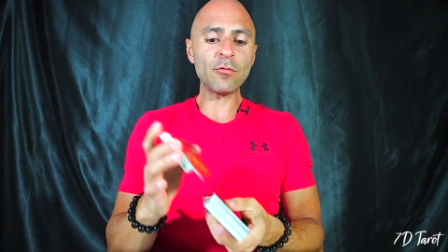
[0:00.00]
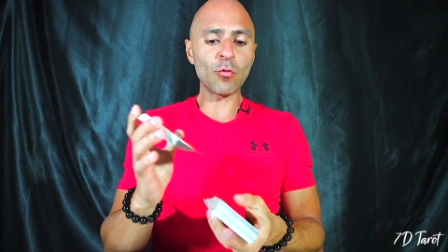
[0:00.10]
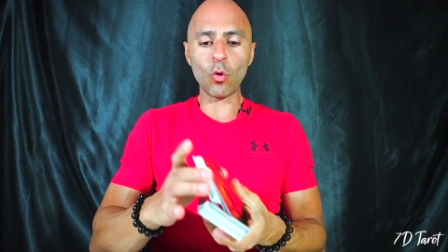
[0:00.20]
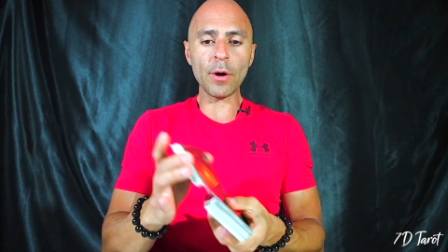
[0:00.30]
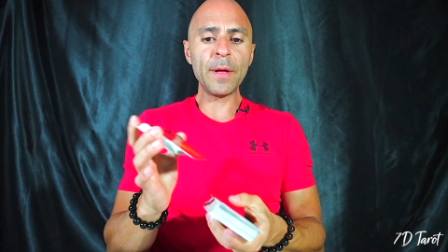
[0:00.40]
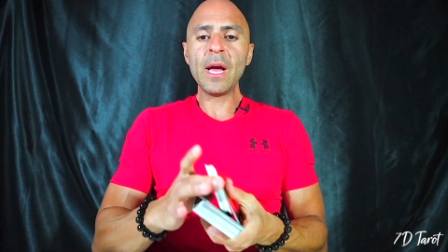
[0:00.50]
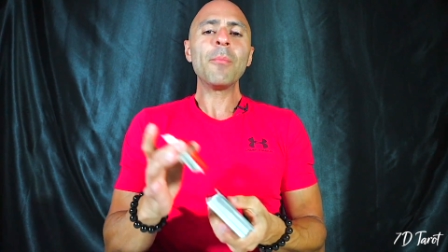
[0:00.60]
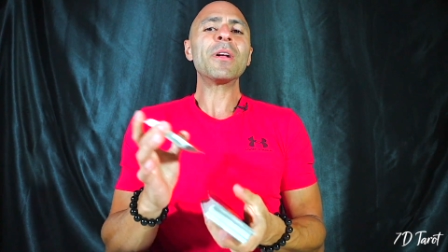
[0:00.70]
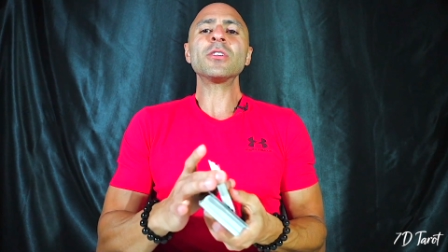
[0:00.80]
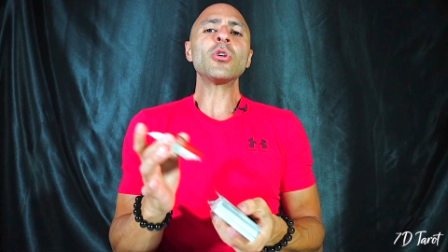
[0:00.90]
roar.
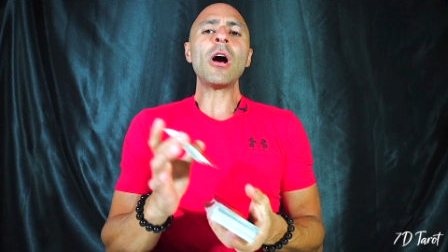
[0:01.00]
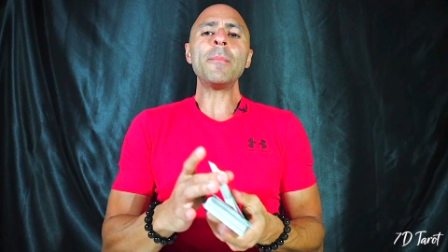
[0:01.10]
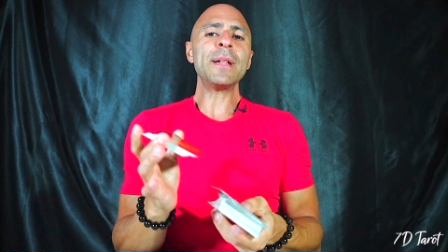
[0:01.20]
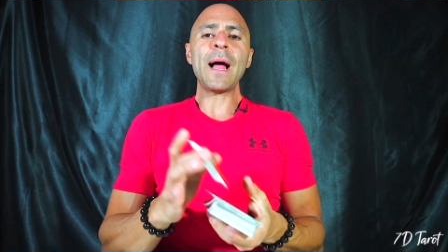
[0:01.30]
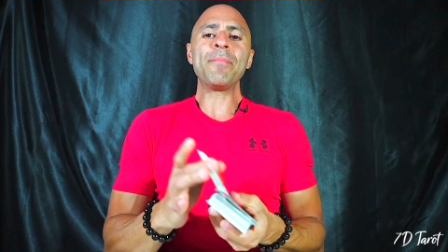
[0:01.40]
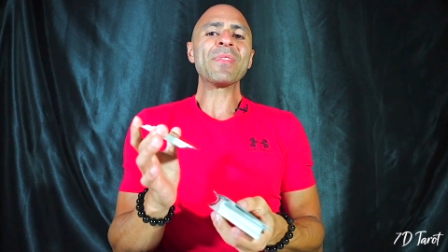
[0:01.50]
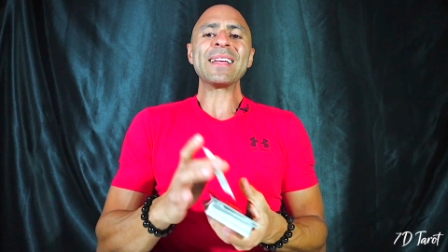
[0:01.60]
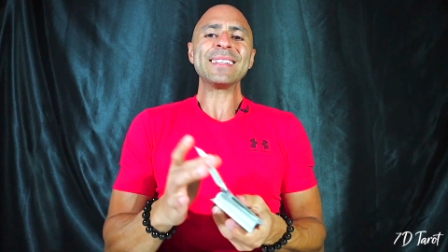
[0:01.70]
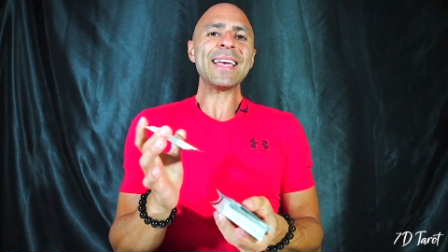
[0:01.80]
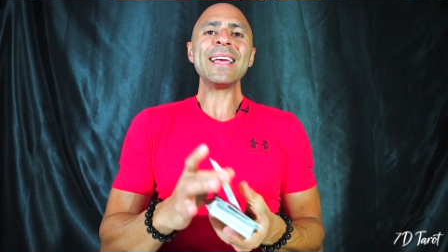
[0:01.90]
But on top of that,
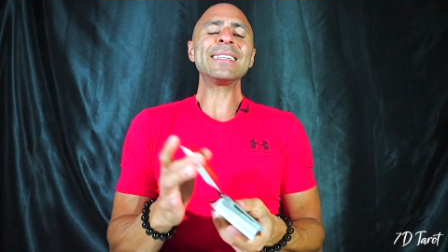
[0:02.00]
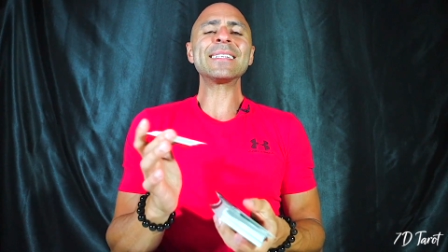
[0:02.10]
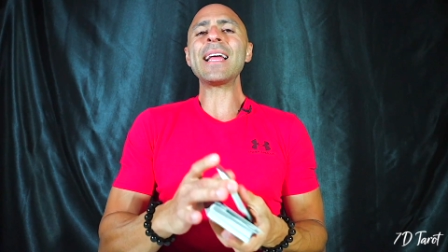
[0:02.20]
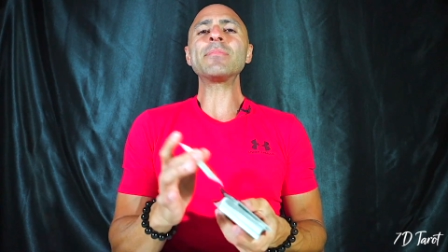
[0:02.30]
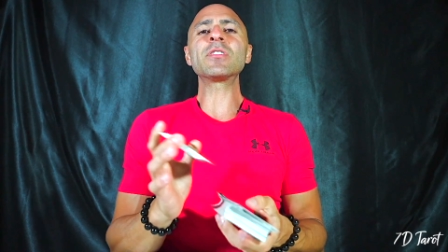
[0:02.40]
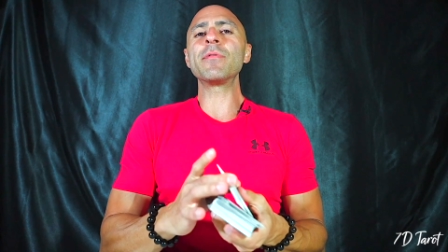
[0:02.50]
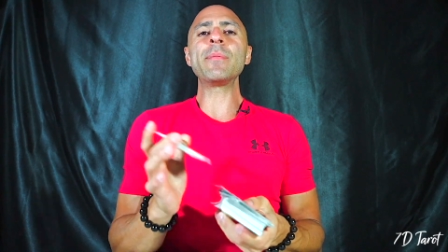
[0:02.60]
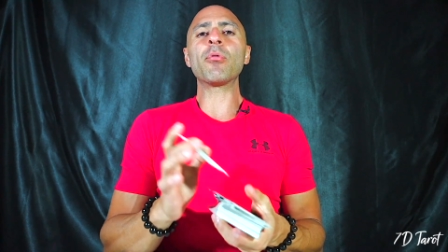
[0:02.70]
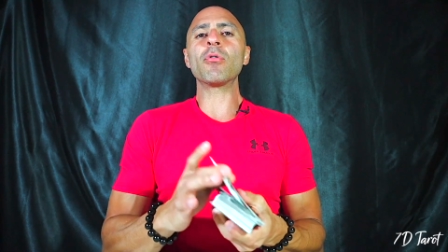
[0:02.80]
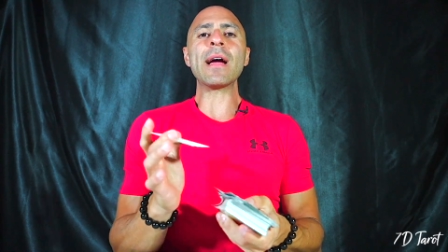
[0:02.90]
take steps to
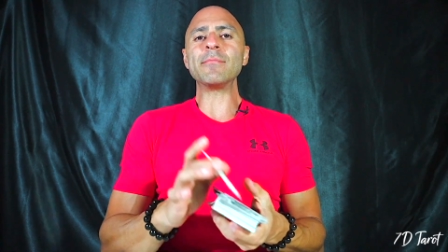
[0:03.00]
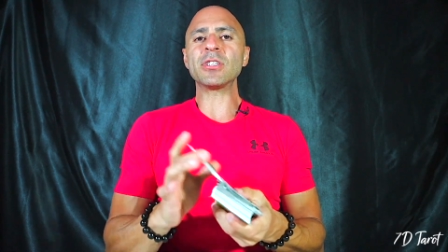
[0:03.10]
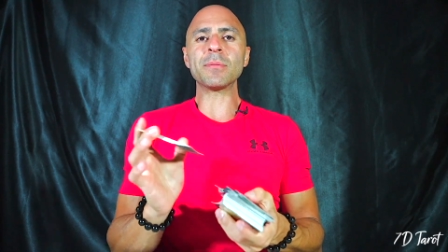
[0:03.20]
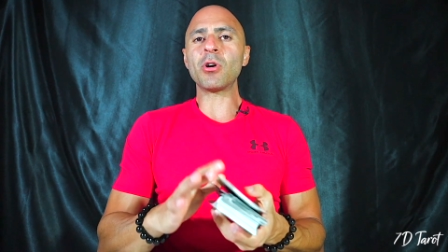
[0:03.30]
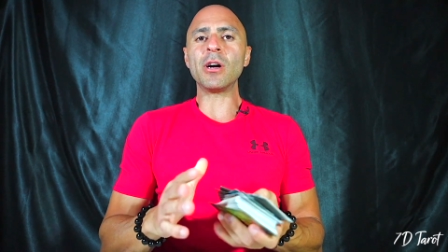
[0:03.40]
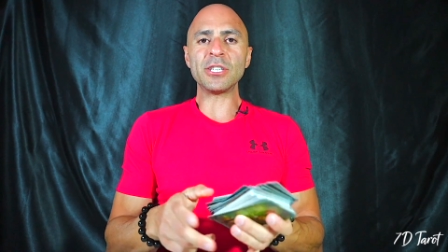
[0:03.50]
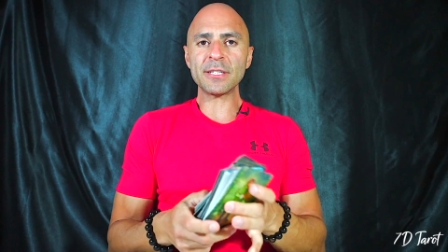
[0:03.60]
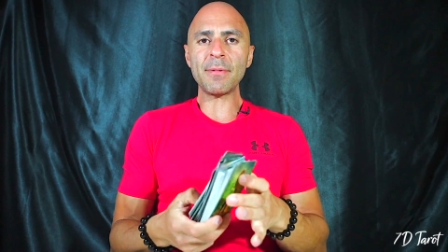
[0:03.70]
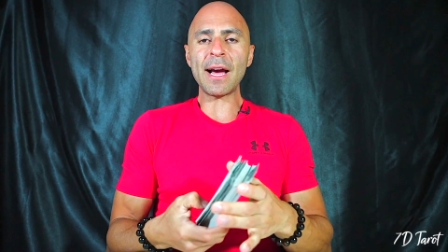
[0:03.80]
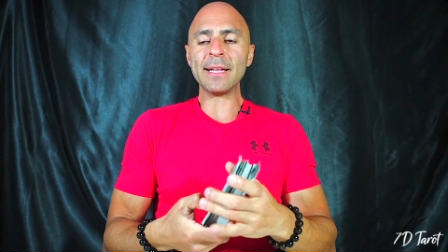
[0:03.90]
reprogram your
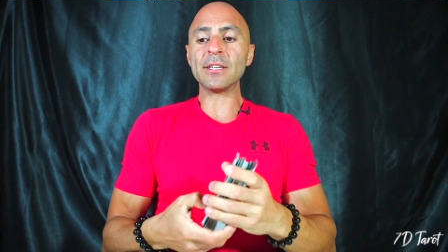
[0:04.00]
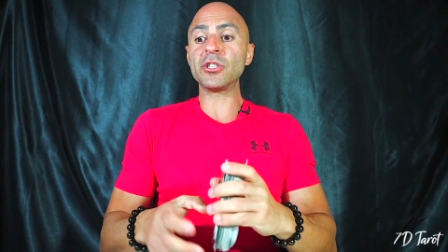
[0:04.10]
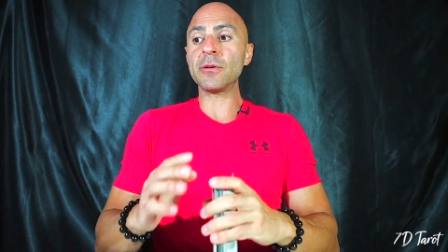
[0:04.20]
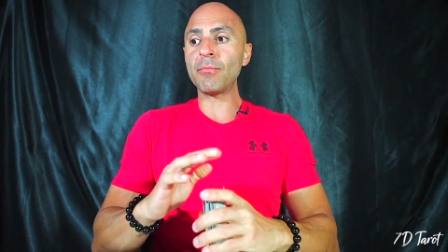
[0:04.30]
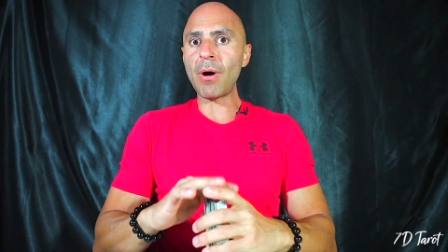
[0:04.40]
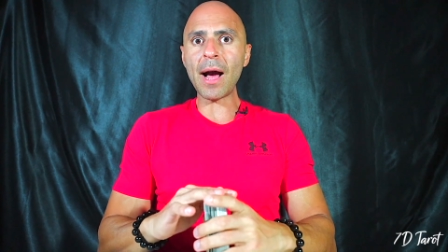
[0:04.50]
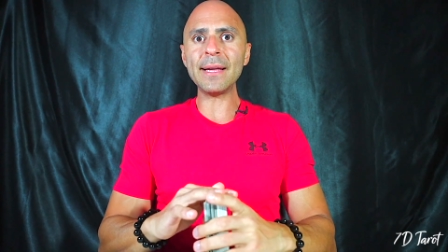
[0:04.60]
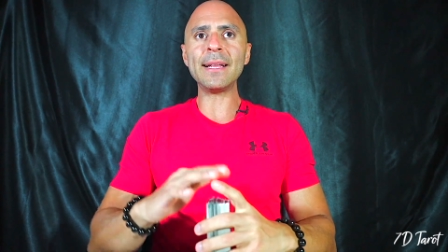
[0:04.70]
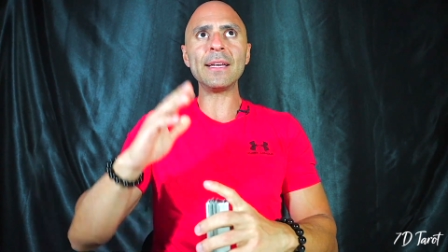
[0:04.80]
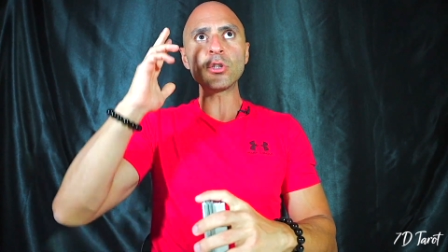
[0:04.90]
subconscious mind, because your
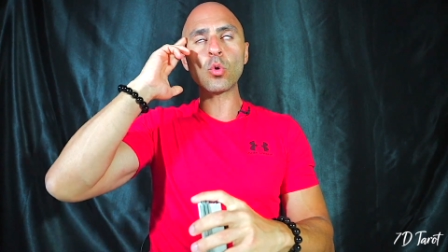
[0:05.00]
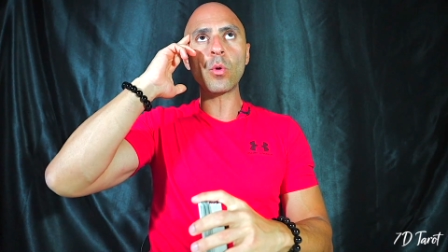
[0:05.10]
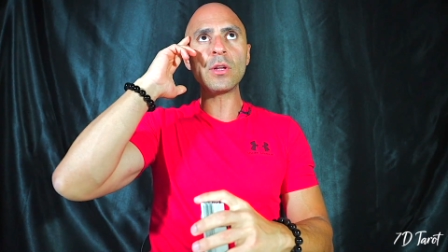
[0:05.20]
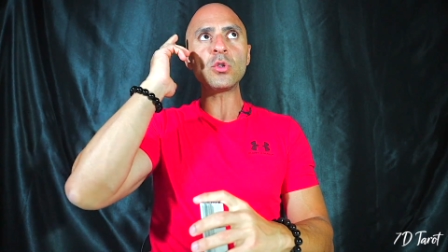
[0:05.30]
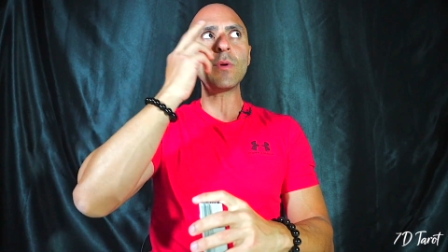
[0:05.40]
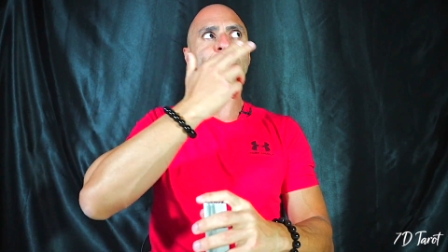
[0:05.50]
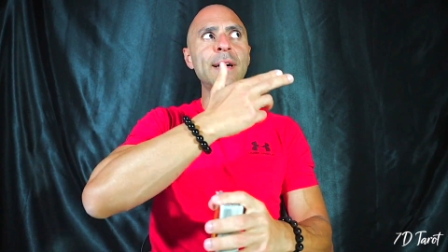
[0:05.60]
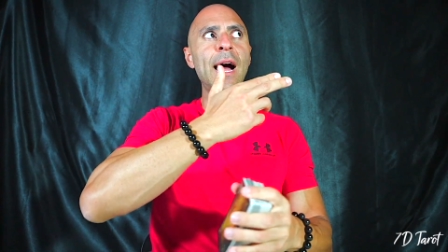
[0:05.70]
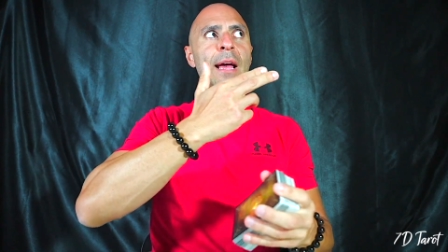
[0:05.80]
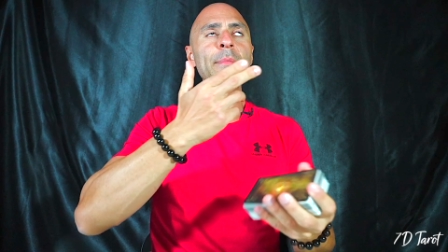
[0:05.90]
mind is going to a
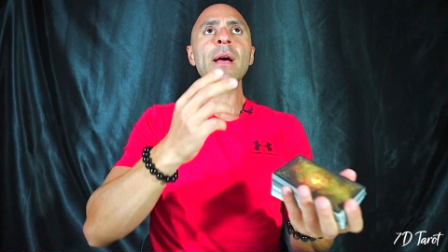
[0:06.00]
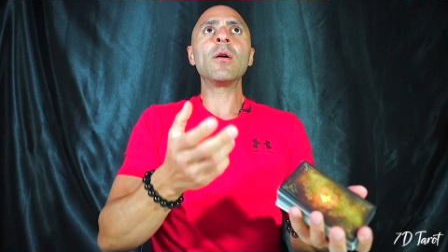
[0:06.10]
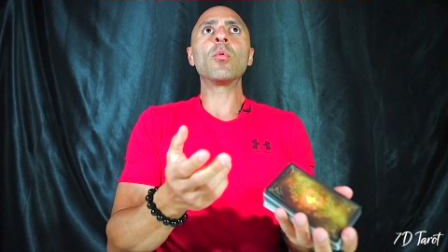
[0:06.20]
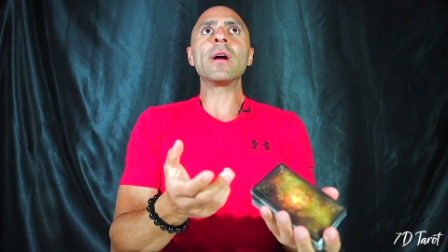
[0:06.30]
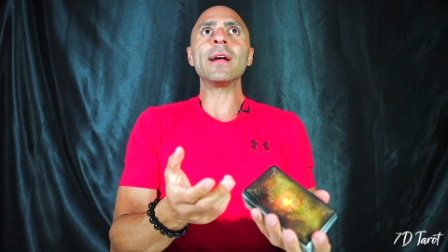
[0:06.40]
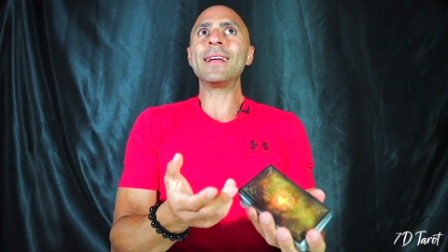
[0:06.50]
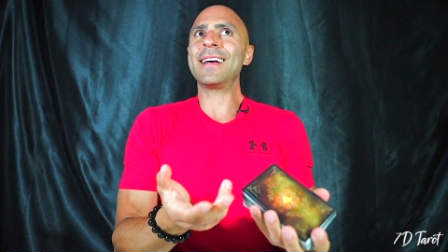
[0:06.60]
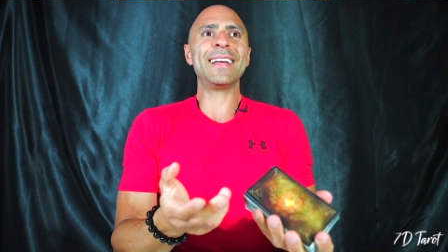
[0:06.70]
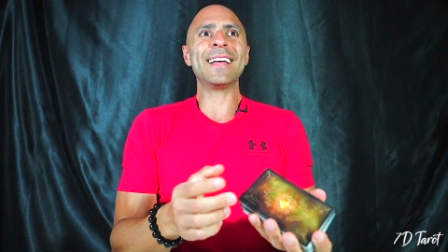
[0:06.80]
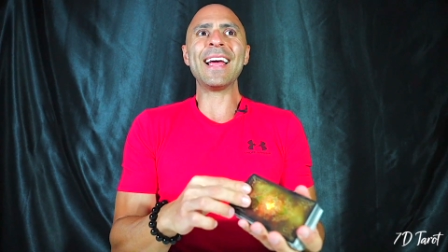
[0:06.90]
time where,
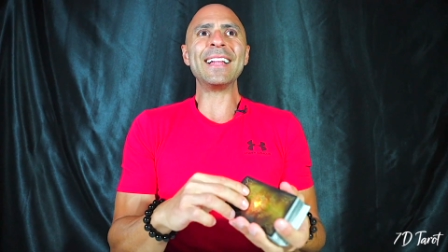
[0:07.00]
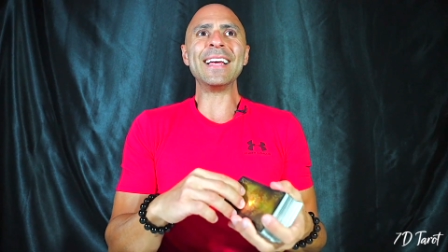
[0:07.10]
again,